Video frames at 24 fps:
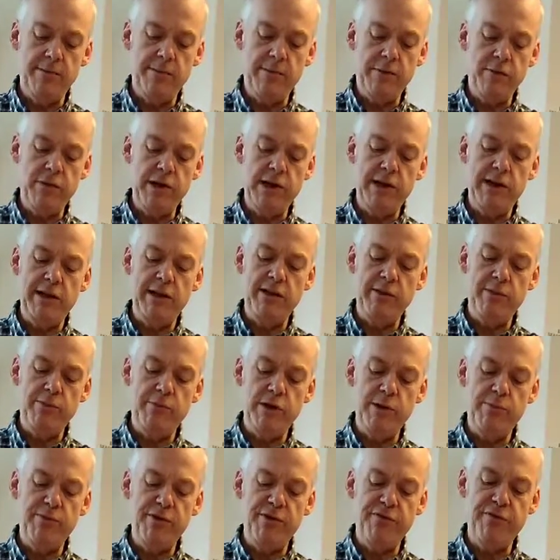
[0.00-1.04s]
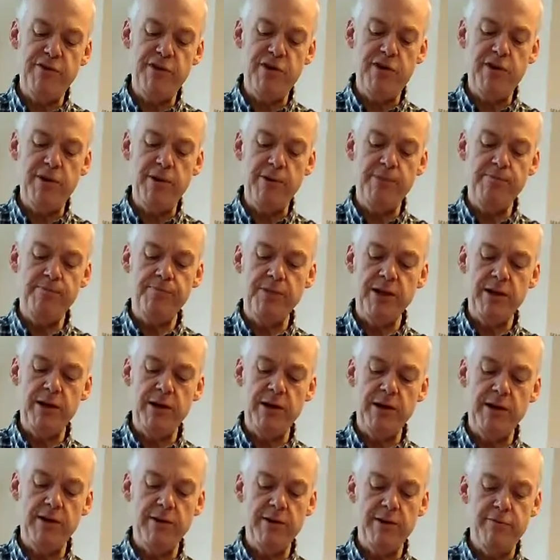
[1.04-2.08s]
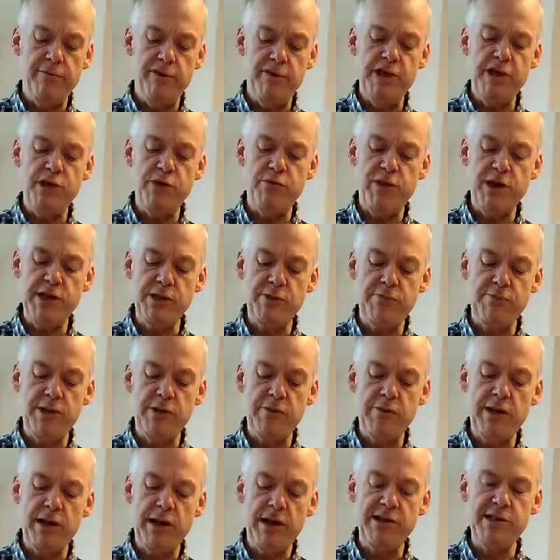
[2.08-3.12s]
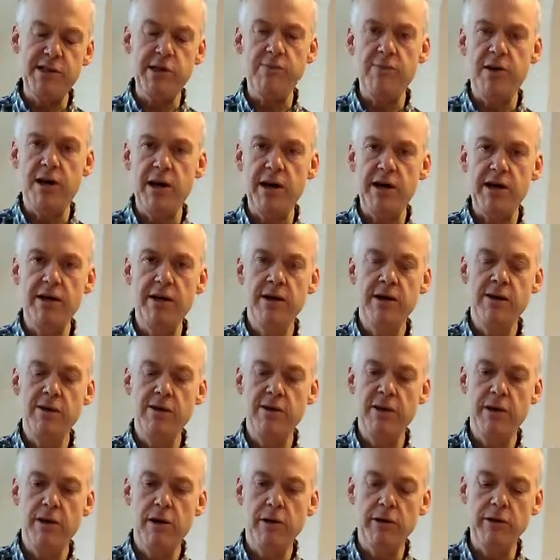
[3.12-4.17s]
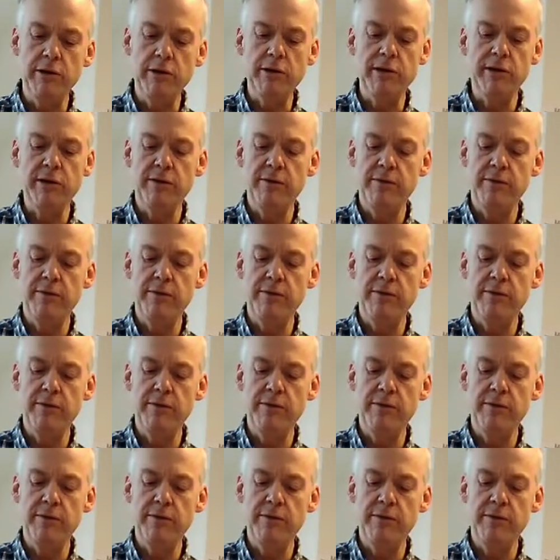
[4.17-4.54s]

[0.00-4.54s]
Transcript: We prefer, for this recipe, we like to buy the whole